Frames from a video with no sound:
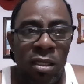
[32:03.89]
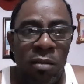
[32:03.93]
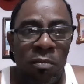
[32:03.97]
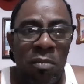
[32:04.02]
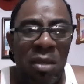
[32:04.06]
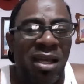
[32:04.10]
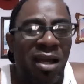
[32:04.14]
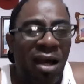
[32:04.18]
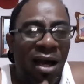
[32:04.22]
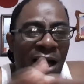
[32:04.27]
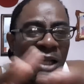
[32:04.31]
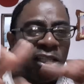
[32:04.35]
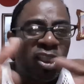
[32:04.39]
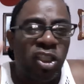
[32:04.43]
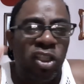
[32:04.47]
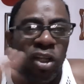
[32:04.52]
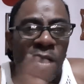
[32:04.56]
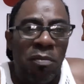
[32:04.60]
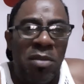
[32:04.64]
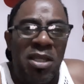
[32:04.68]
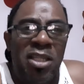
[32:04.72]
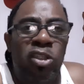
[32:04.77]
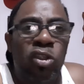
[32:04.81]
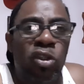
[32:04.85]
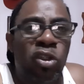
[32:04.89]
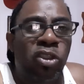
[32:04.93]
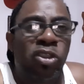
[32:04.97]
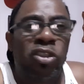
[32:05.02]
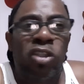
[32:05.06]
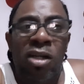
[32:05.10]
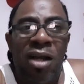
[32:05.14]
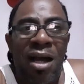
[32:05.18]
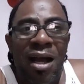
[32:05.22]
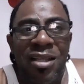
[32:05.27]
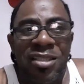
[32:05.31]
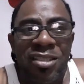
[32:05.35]
Because she not busy doing
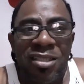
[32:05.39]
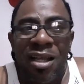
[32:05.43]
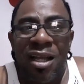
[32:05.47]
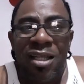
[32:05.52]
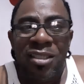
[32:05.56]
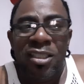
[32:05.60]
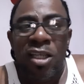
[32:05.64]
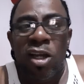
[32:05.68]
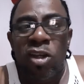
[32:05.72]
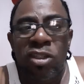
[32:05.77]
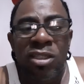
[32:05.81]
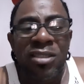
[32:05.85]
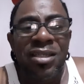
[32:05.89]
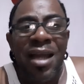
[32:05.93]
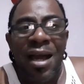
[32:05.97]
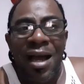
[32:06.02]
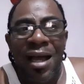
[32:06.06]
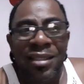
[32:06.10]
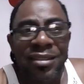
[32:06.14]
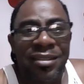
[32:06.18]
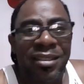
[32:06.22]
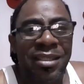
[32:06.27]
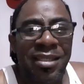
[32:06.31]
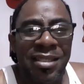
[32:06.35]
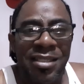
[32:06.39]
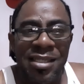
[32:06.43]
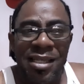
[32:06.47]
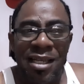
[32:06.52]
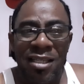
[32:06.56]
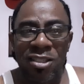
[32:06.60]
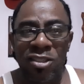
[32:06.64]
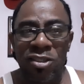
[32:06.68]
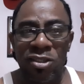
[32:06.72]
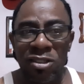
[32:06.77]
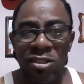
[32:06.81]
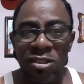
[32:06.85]
the cascas on the nastiness, yeah,
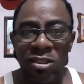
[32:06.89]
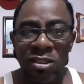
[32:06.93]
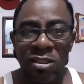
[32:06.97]
so.